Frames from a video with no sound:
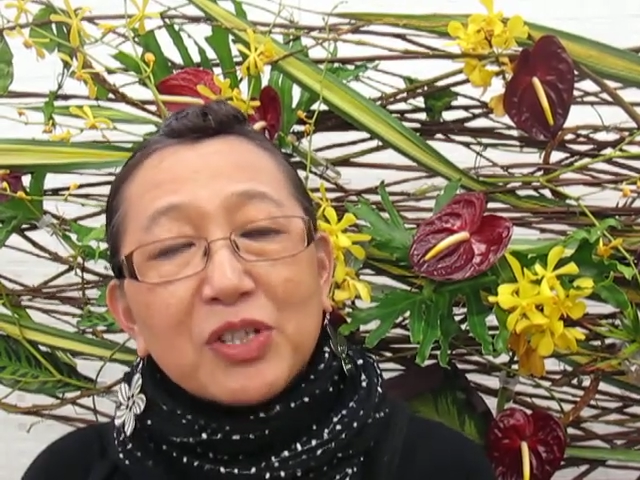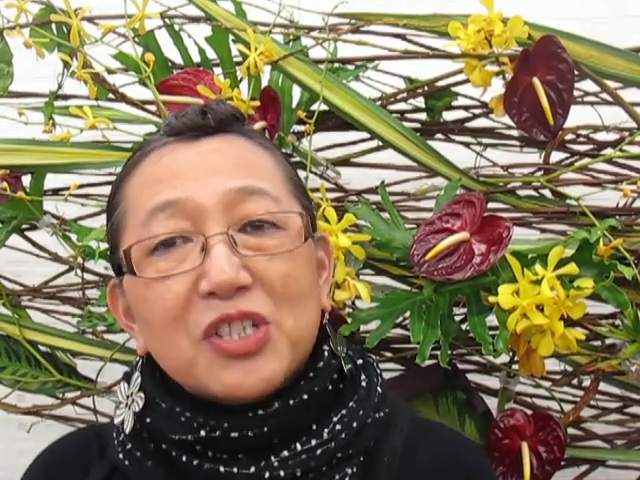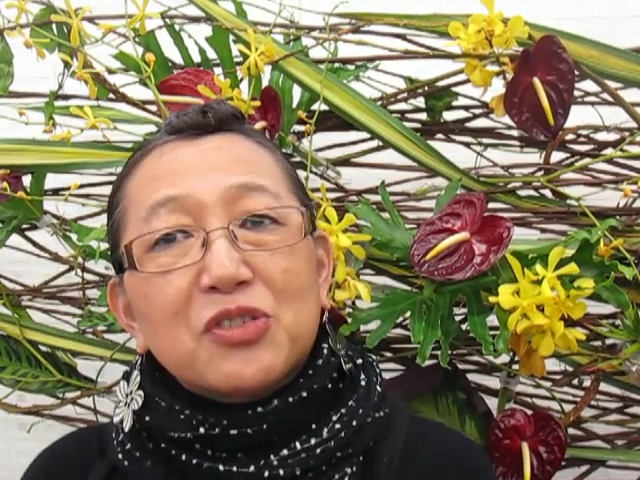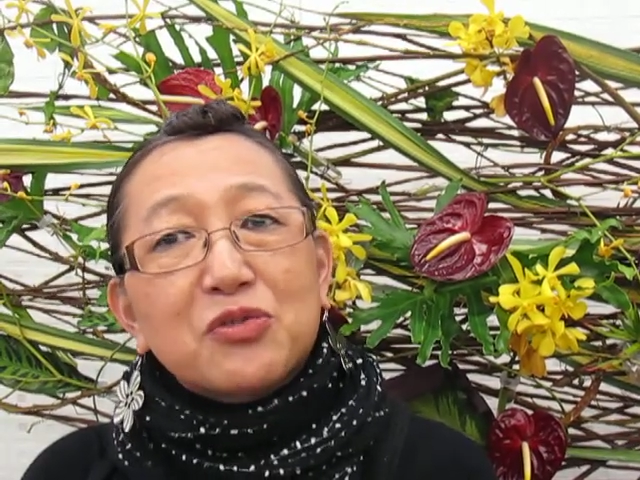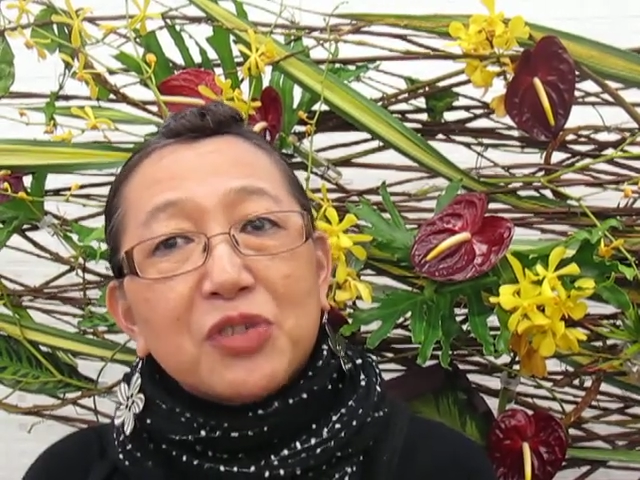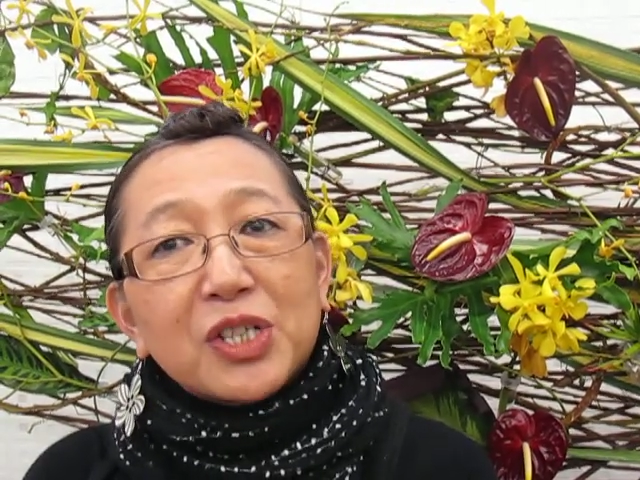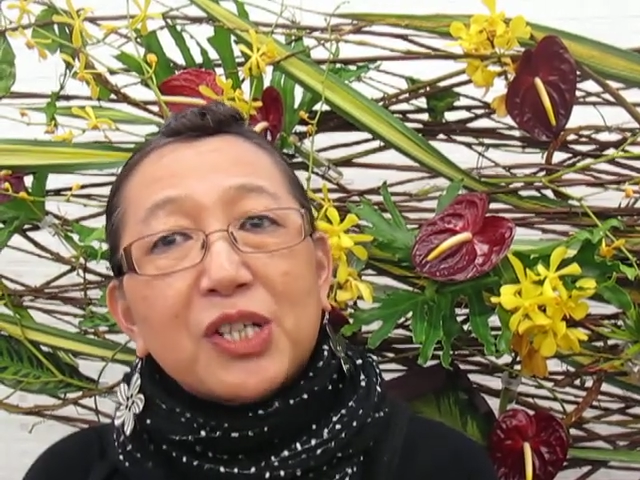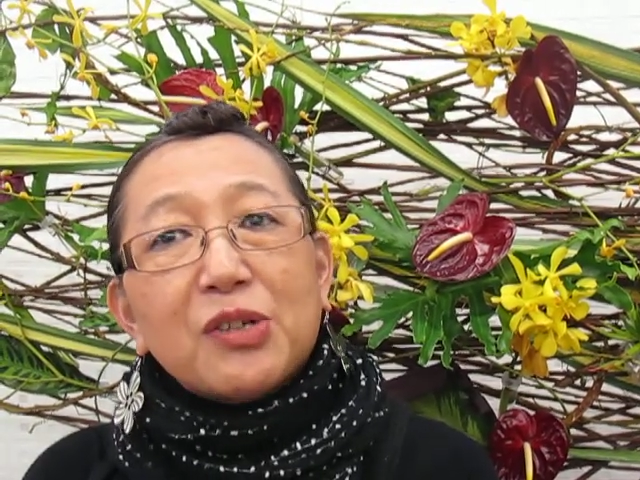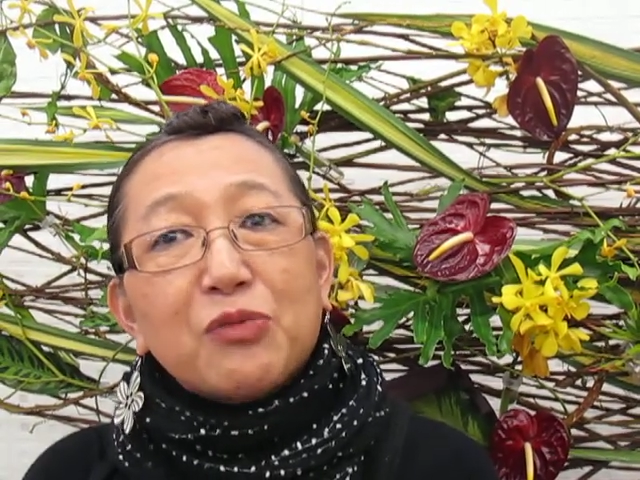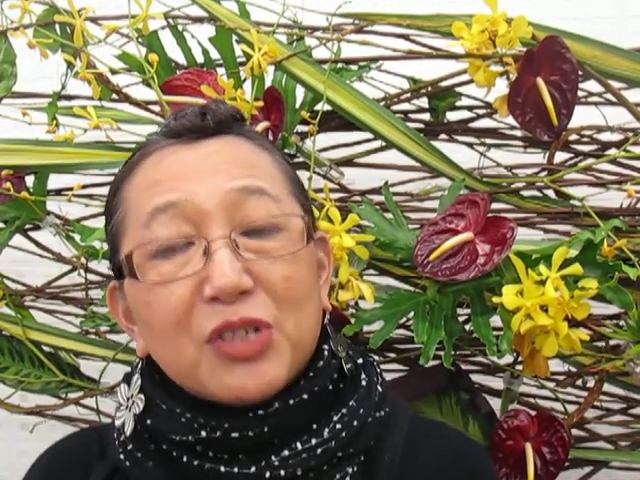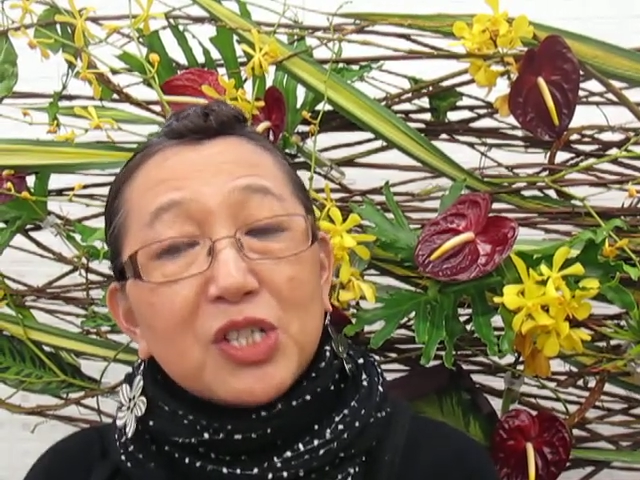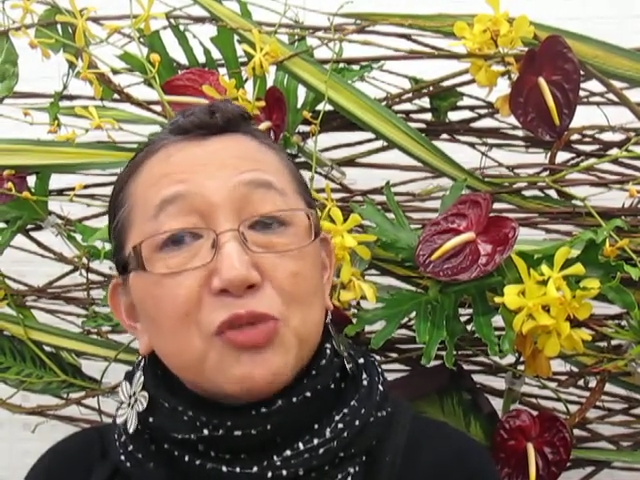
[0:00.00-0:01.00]
which was
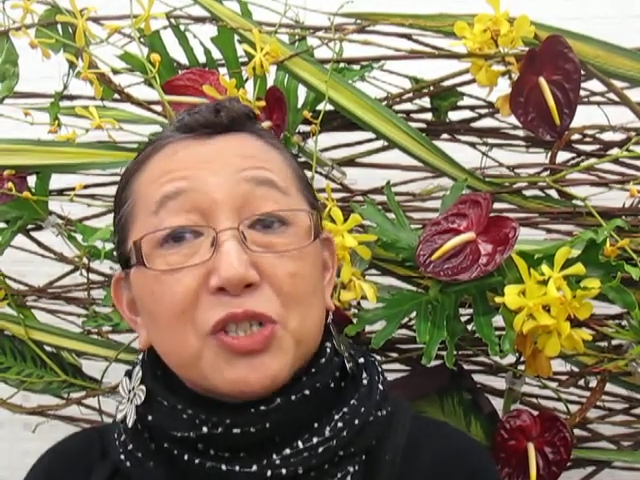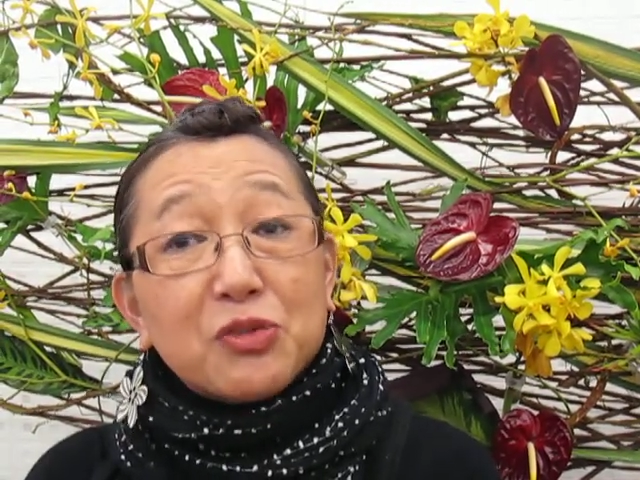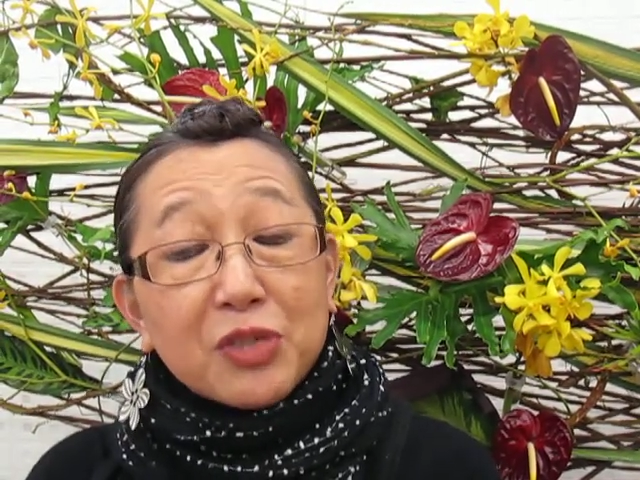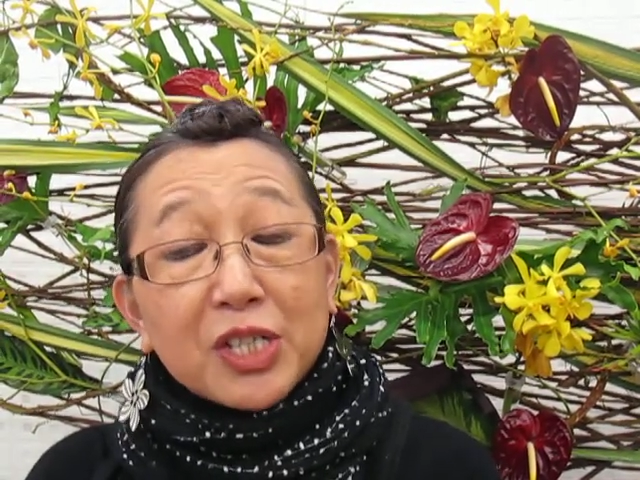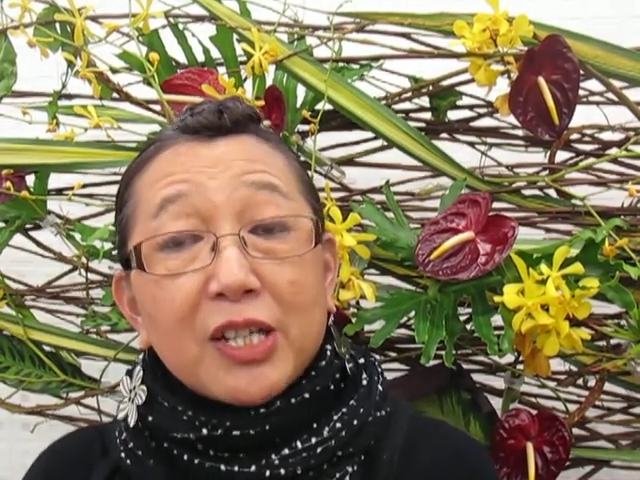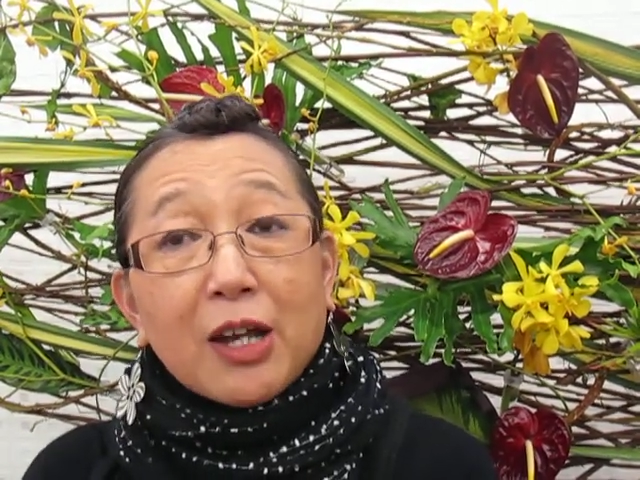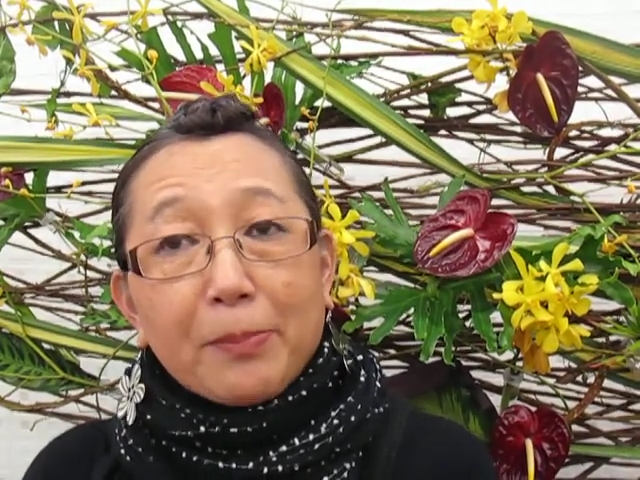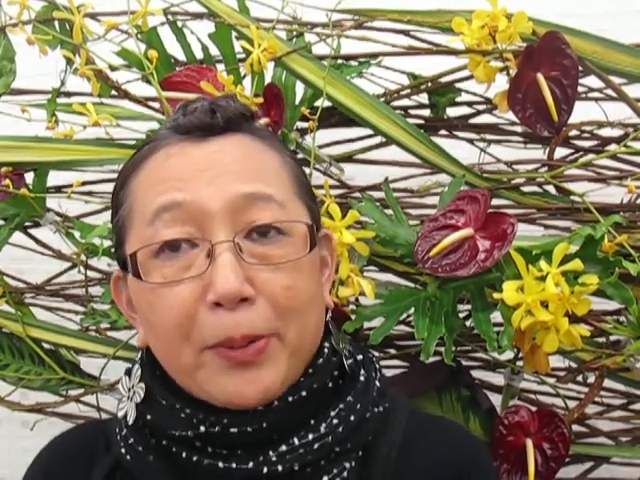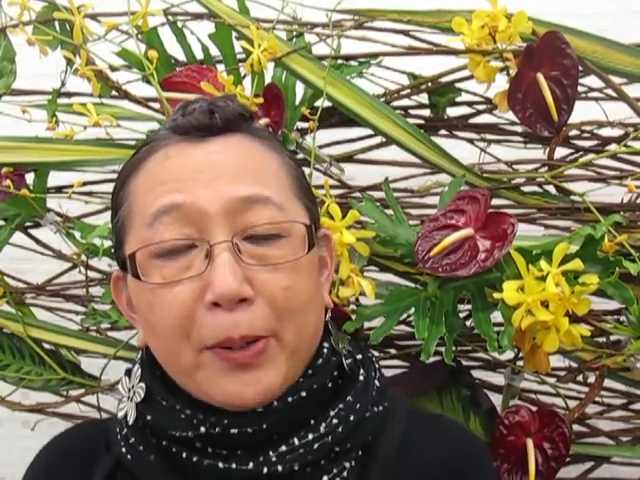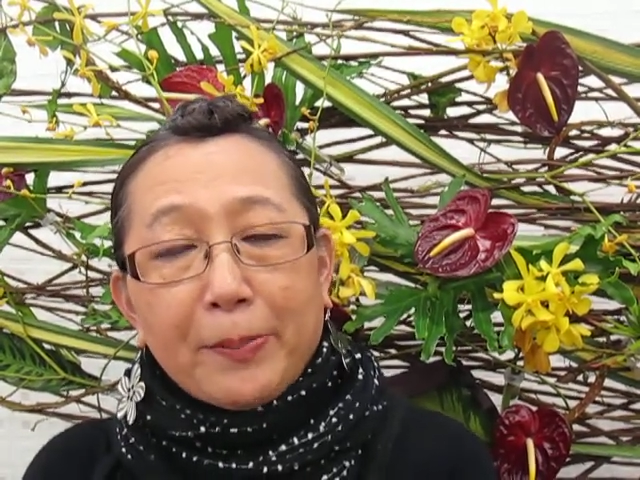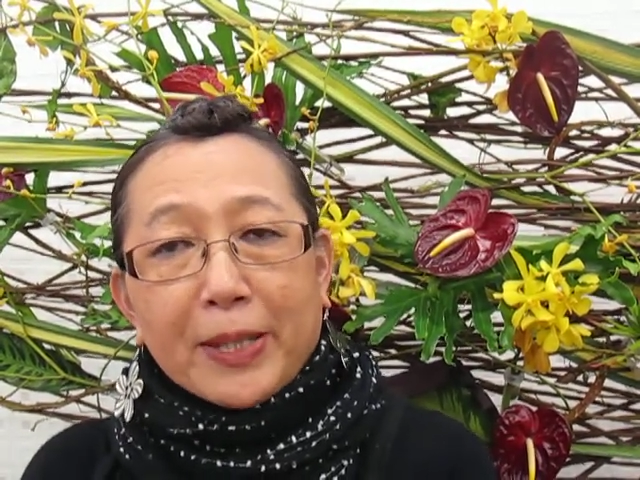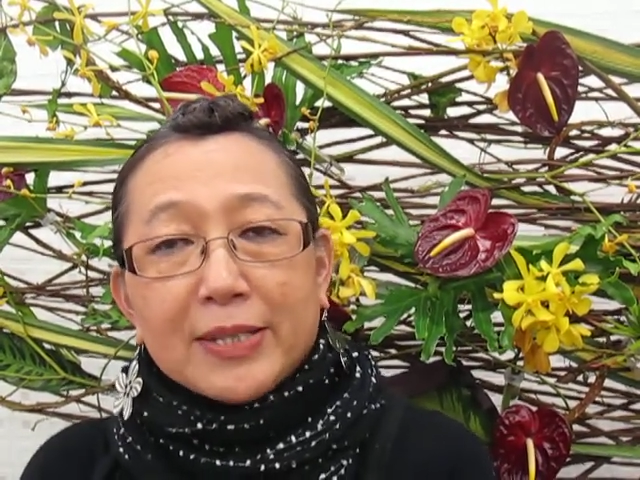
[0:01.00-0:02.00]
really our
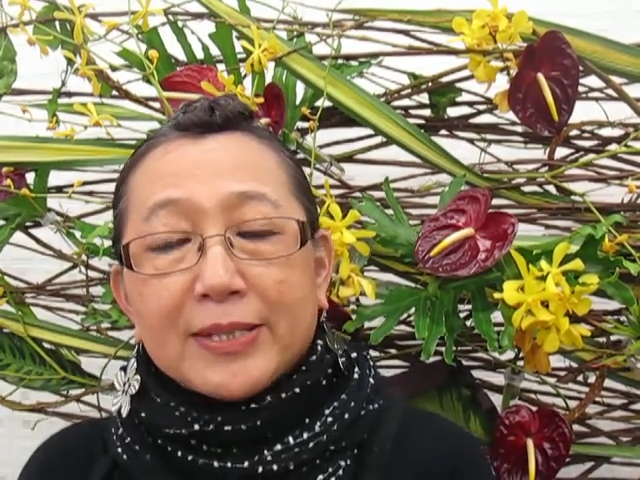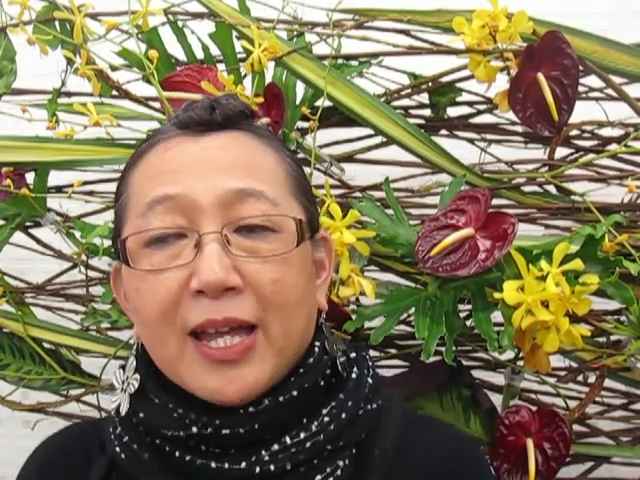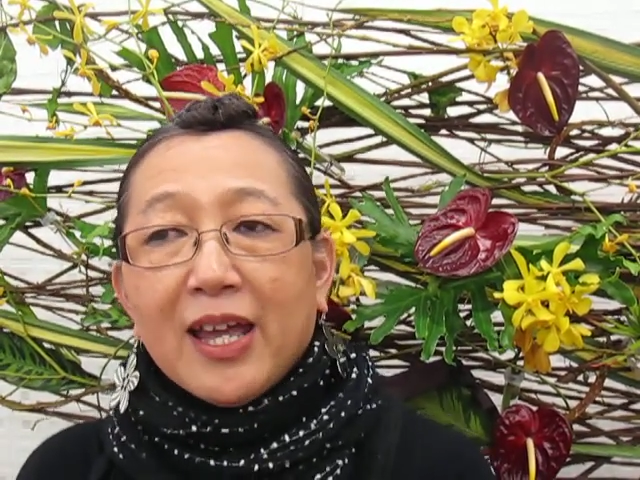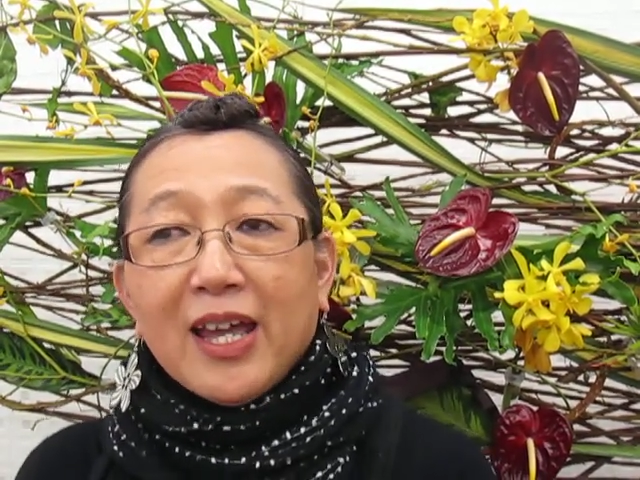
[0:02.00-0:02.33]
purpose.